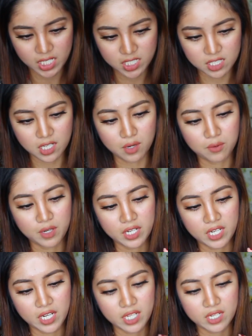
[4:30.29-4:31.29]

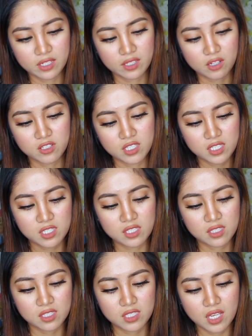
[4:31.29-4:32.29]
and the
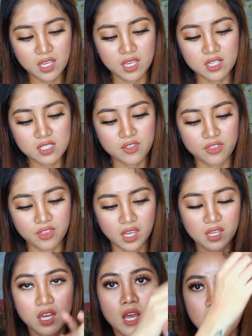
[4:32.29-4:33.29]
consistency is thick.